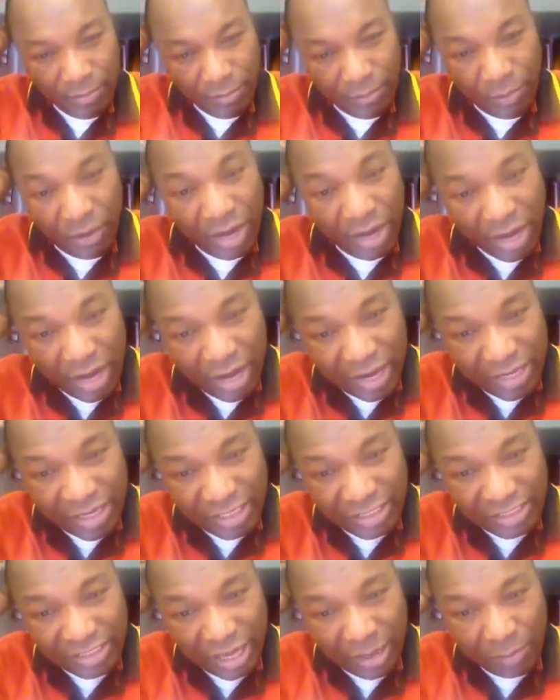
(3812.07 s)
prayer
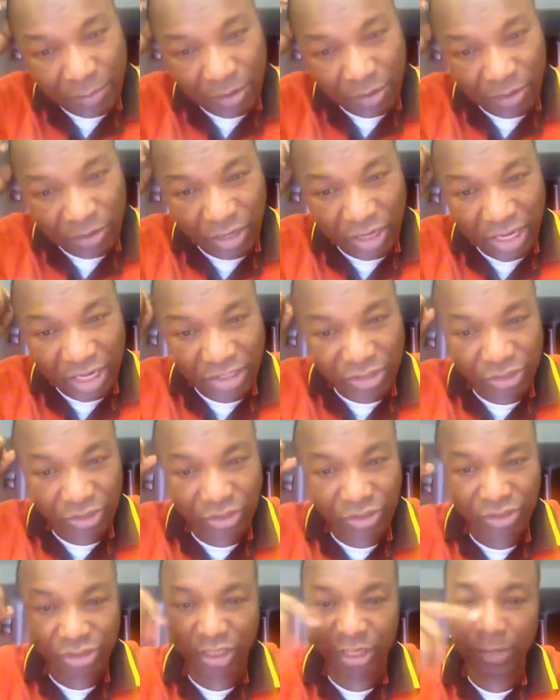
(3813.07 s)
is about
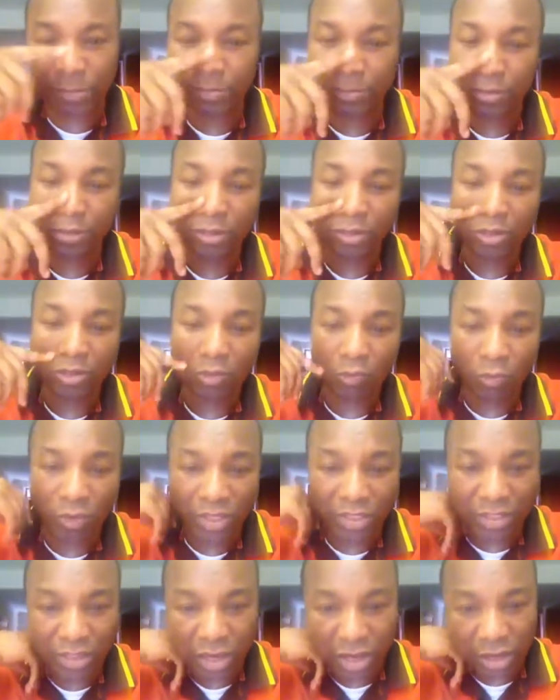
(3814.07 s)
relationship
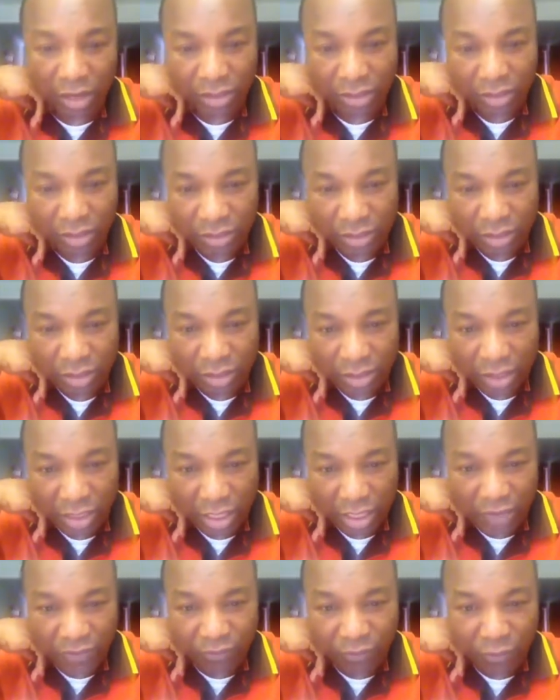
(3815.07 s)
with God.
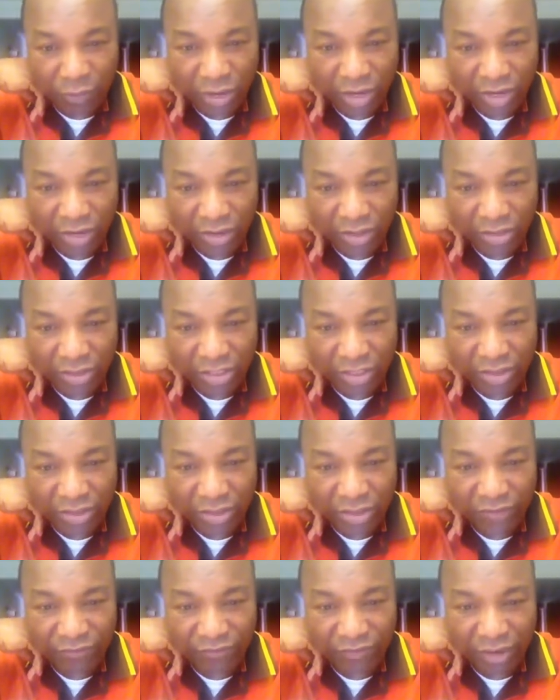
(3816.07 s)
If we
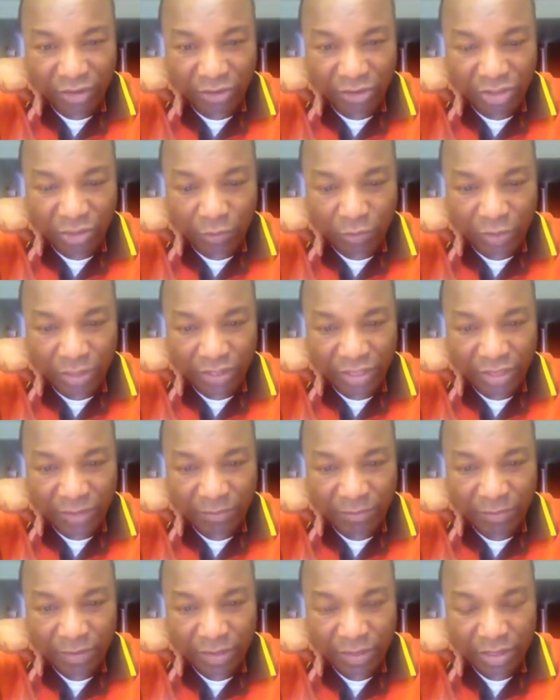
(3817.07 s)
continually fellowship with
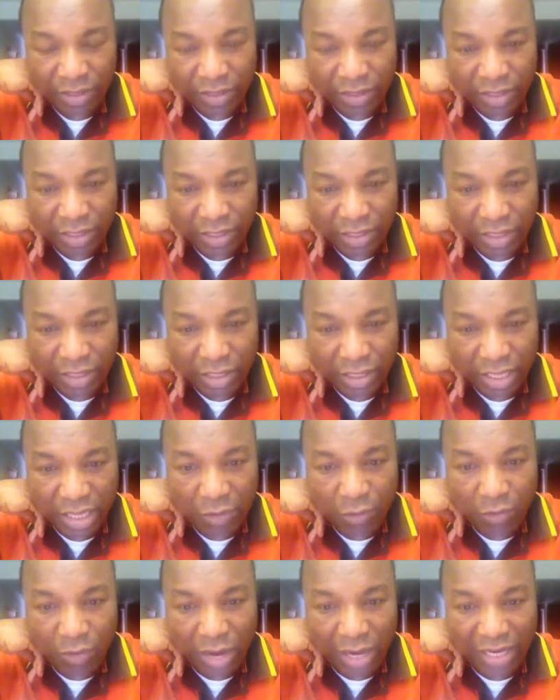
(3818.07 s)
him,
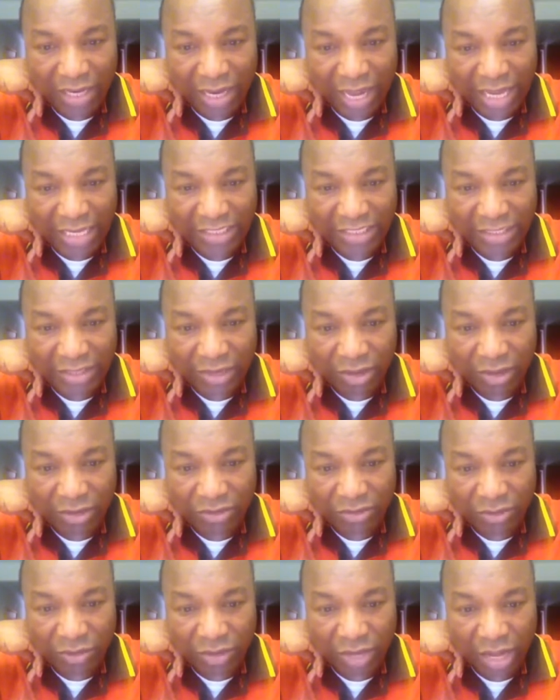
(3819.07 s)
he will enlighten
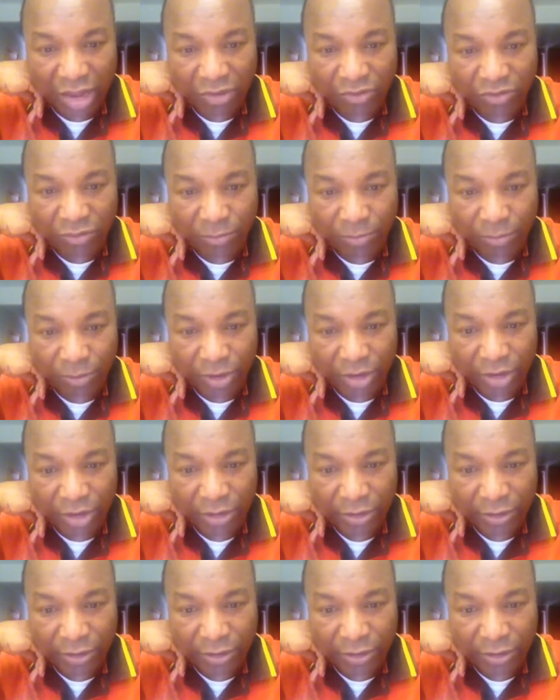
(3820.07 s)
us on how to pray.